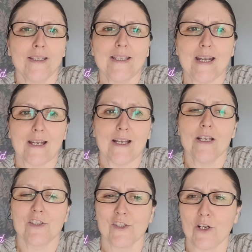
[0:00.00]
yeah,
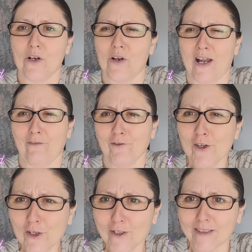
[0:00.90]
so I've
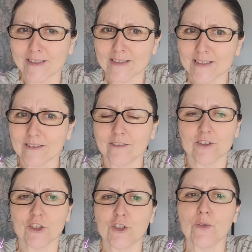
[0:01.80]
noticed
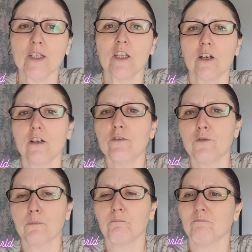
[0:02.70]
she's doing a lot
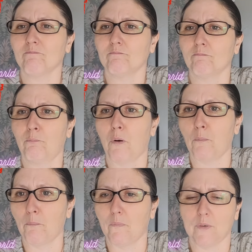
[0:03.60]
of bump.